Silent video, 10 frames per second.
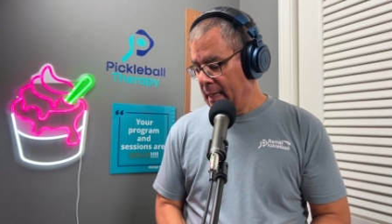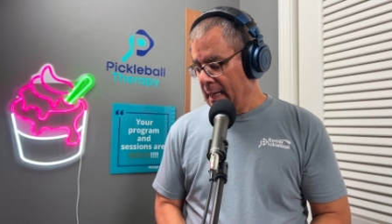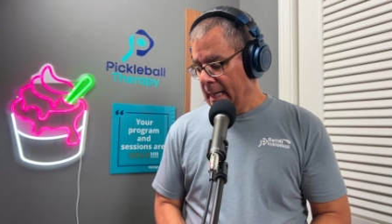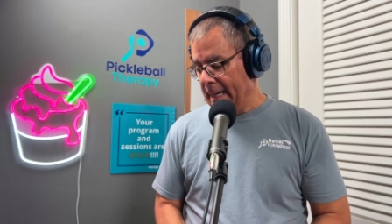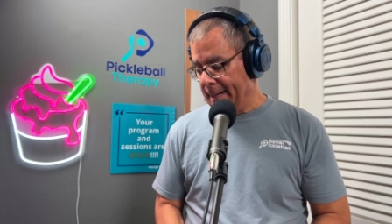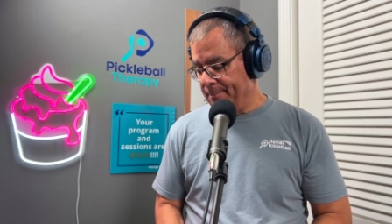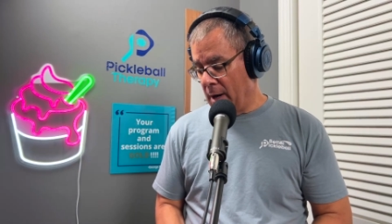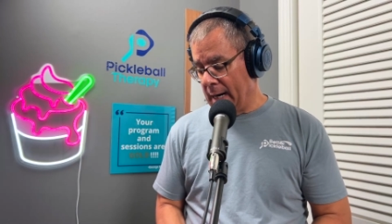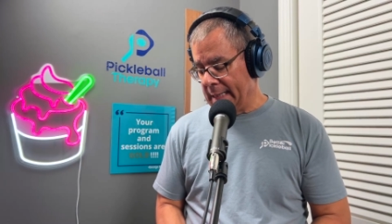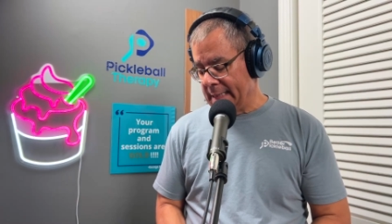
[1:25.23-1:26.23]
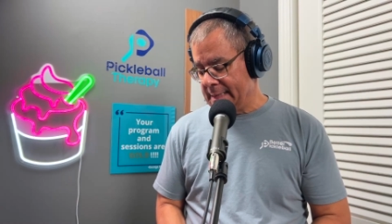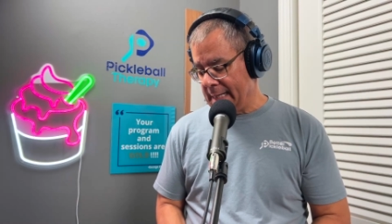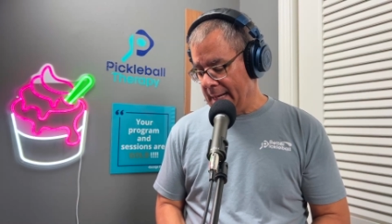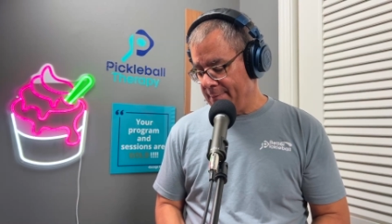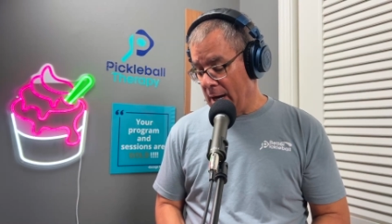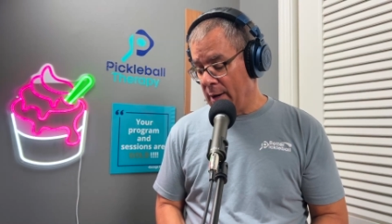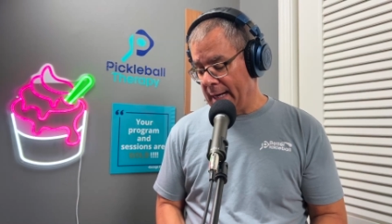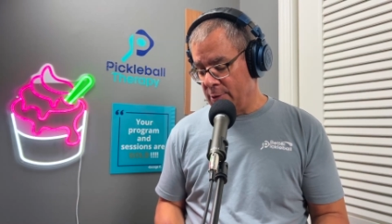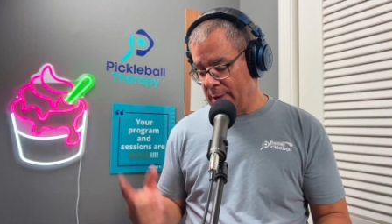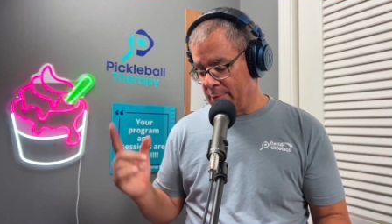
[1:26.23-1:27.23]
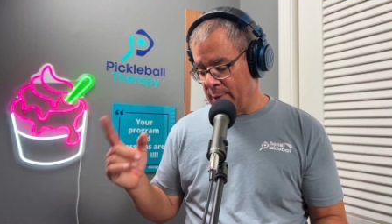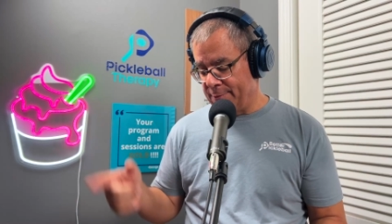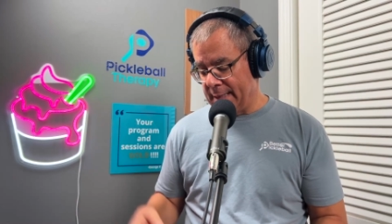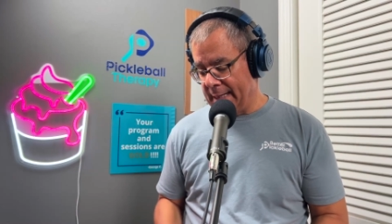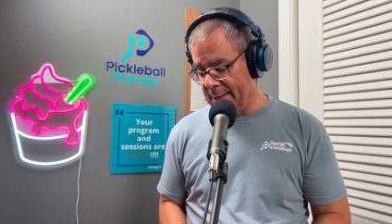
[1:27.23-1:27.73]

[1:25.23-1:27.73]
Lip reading: All right, let's dive. Oh, and I do have a riff today.